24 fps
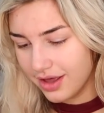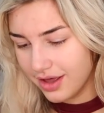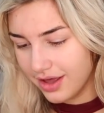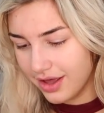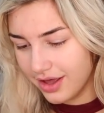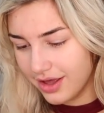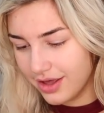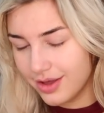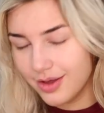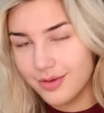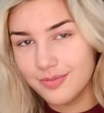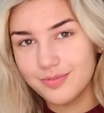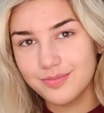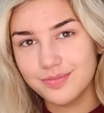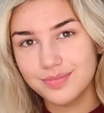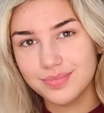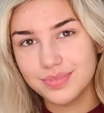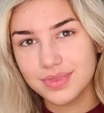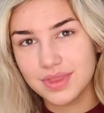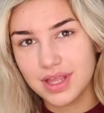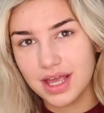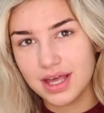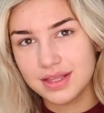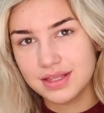
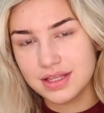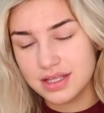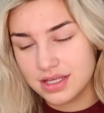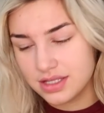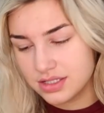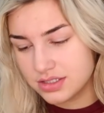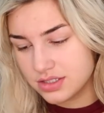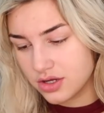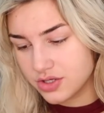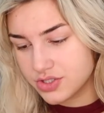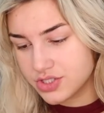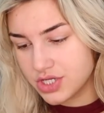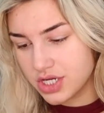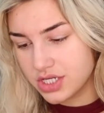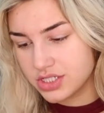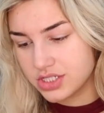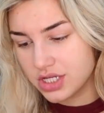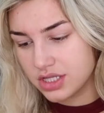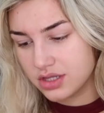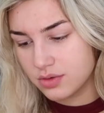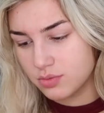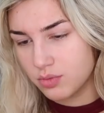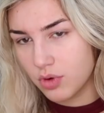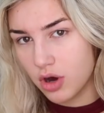And then you can sort of change
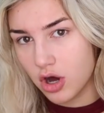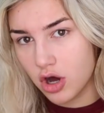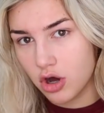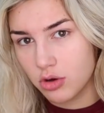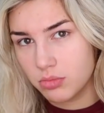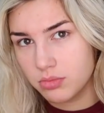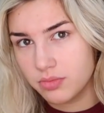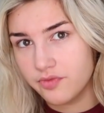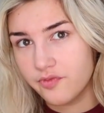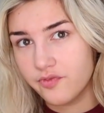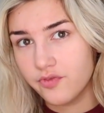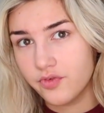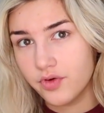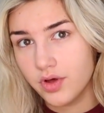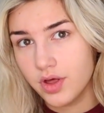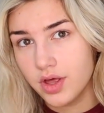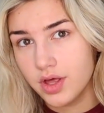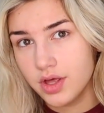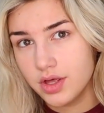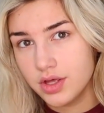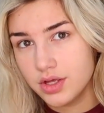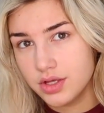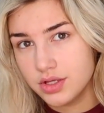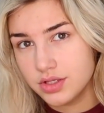like the warmth,
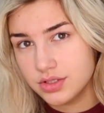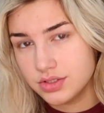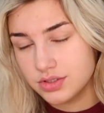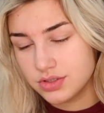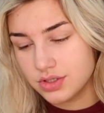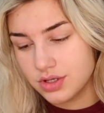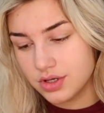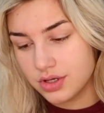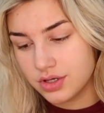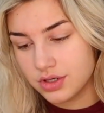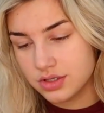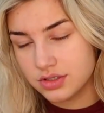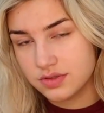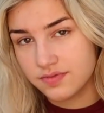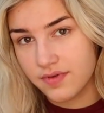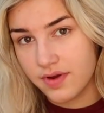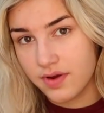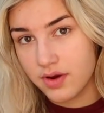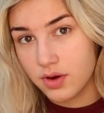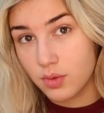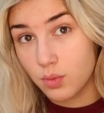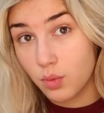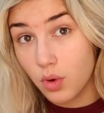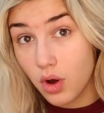so it goes
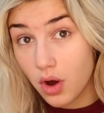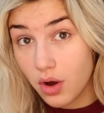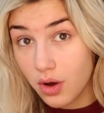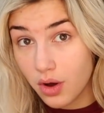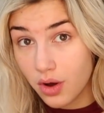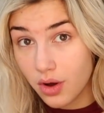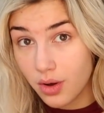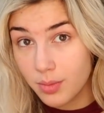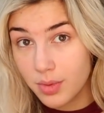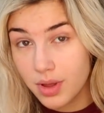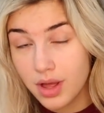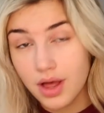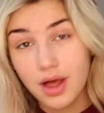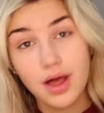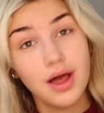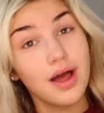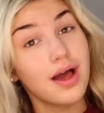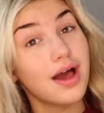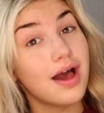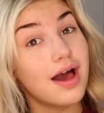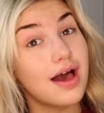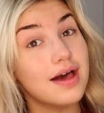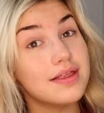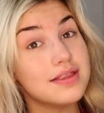very warm
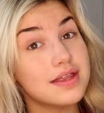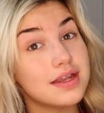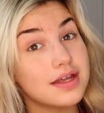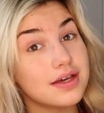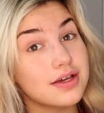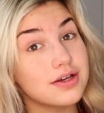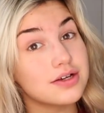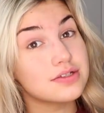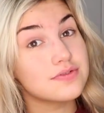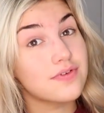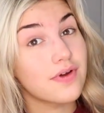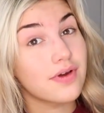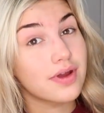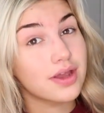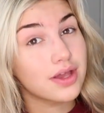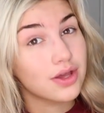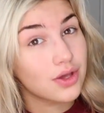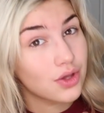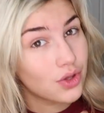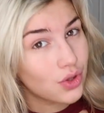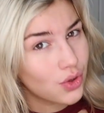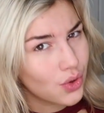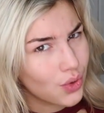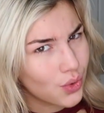and then it goes very
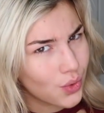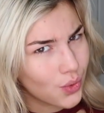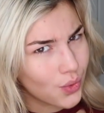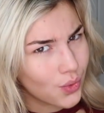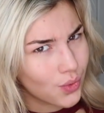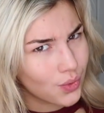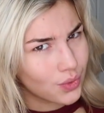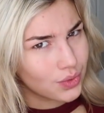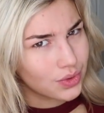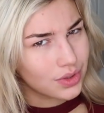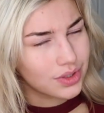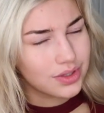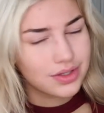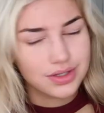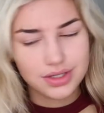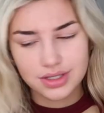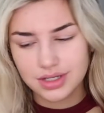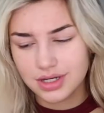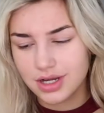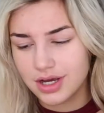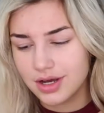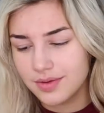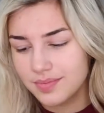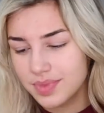cool,
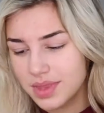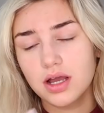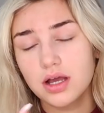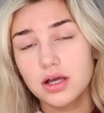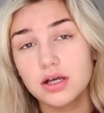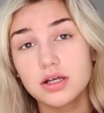you know.